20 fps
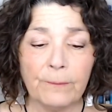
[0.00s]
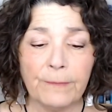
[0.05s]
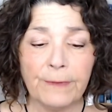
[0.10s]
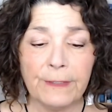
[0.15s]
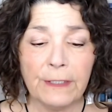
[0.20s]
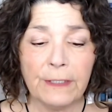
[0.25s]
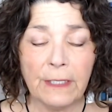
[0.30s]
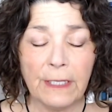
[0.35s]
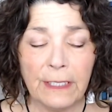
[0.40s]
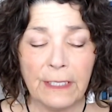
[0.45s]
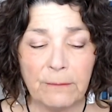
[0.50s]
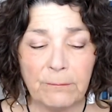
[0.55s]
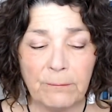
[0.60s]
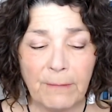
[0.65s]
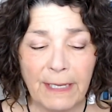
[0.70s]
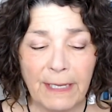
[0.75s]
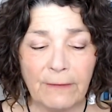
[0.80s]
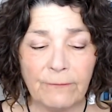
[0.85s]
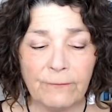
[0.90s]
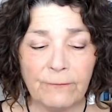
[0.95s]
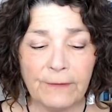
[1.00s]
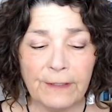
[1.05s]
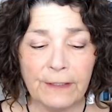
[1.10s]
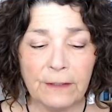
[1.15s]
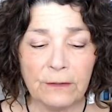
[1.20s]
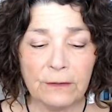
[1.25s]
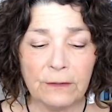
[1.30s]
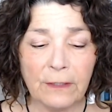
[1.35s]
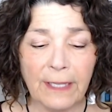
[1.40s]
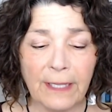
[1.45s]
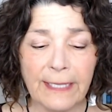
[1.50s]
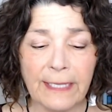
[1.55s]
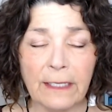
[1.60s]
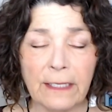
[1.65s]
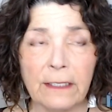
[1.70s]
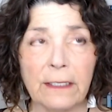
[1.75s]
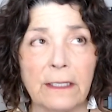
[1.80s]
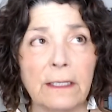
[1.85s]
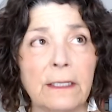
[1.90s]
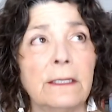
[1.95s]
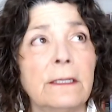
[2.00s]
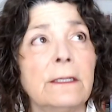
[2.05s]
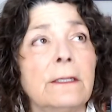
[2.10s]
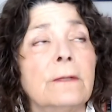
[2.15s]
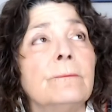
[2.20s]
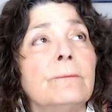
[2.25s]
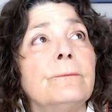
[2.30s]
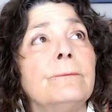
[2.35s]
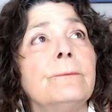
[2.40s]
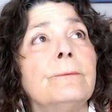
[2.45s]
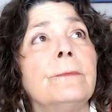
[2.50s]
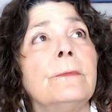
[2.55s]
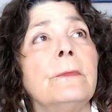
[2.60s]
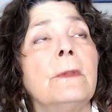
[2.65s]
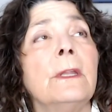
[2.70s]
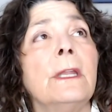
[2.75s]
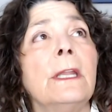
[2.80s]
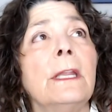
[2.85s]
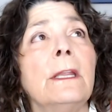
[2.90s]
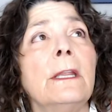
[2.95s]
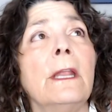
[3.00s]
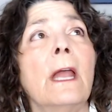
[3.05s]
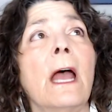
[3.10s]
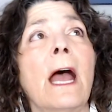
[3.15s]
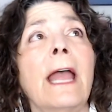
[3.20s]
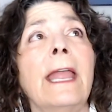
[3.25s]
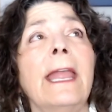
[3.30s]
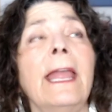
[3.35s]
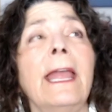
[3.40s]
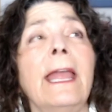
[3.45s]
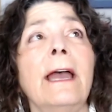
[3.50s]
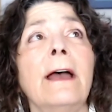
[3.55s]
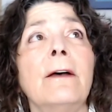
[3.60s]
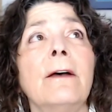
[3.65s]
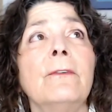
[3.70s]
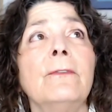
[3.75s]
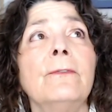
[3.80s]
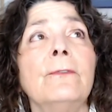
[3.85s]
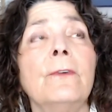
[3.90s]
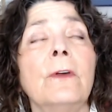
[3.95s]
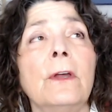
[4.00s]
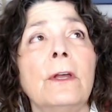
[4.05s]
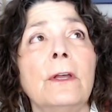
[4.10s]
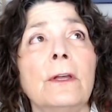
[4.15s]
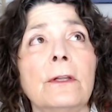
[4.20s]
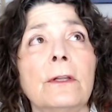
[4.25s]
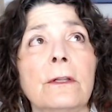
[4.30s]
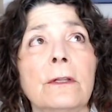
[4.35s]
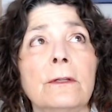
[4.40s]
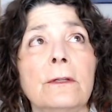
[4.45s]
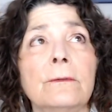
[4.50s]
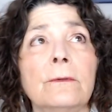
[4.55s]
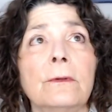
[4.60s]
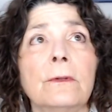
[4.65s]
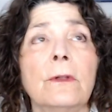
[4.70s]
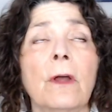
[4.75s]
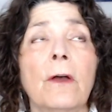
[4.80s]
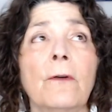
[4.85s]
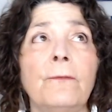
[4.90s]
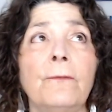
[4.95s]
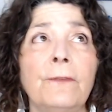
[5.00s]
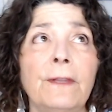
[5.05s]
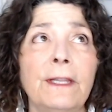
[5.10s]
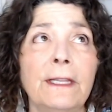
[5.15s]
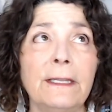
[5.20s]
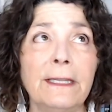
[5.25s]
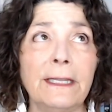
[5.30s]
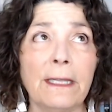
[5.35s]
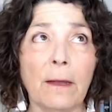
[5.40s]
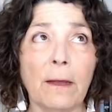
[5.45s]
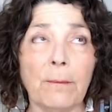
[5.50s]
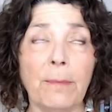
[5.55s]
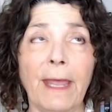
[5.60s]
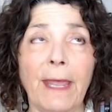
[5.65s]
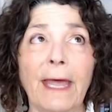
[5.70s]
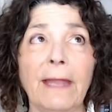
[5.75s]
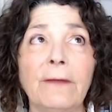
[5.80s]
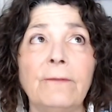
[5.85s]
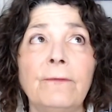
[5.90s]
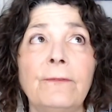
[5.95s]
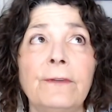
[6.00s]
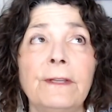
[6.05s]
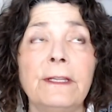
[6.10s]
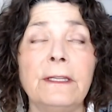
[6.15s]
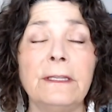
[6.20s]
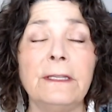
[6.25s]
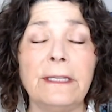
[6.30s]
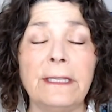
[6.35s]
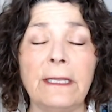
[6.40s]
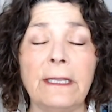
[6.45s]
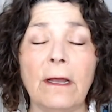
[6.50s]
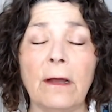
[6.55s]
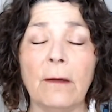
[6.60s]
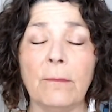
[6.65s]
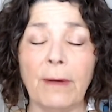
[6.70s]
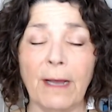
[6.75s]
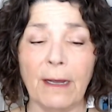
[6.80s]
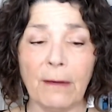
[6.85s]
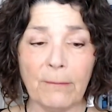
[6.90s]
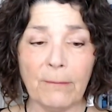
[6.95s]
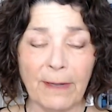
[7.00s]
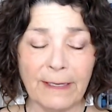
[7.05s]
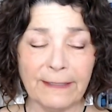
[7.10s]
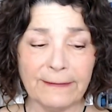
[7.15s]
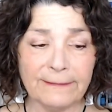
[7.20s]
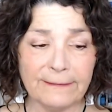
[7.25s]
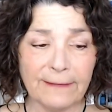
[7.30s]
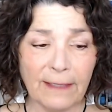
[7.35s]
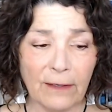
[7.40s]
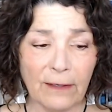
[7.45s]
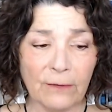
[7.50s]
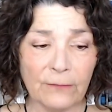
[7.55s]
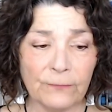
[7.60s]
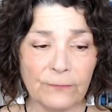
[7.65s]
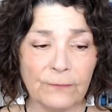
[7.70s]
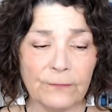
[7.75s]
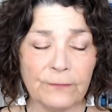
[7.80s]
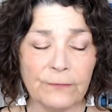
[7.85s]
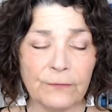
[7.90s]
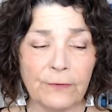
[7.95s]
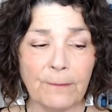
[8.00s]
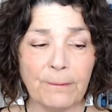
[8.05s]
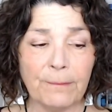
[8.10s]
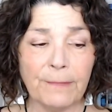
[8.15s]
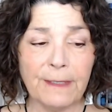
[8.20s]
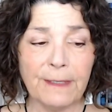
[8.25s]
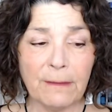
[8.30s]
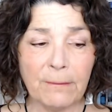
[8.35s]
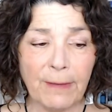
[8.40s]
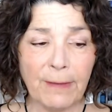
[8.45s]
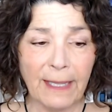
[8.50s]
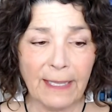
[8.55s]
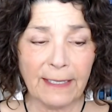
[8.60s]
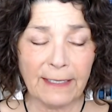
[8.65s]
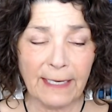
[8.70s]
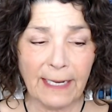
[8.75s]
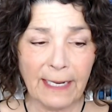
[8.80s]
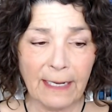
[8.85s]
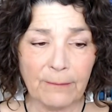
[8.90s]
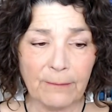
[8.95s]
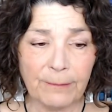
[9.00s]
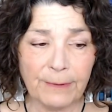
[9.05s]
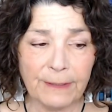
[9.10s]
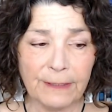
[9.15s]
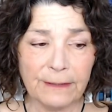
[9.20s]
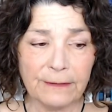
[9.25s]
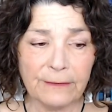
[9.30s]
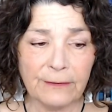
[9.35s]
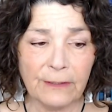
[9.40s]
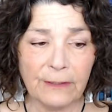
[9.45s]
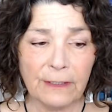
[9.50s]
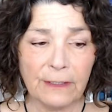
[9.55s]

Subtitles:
It may feel like I have a bad feeling about myself. Something bad happened,